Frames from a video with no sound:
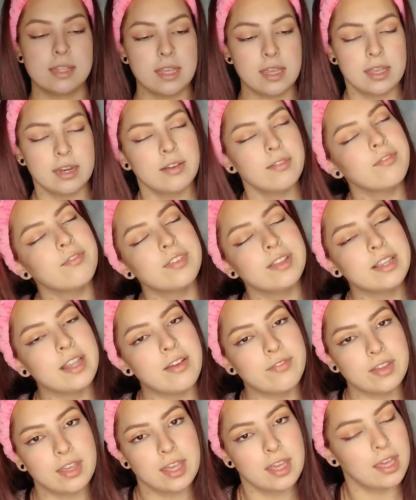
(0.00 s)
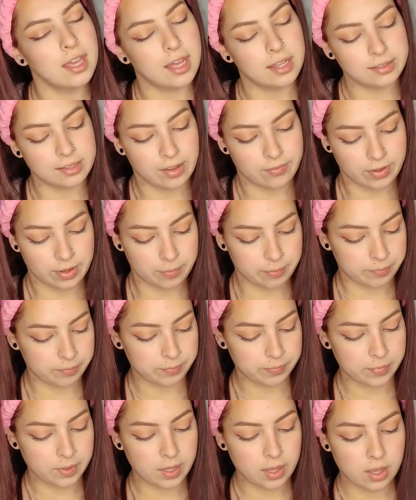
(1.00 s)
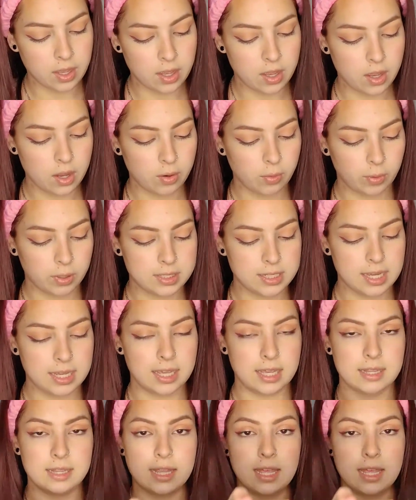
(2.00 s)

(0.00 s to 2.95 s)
thin, fluffy, love it. We're taking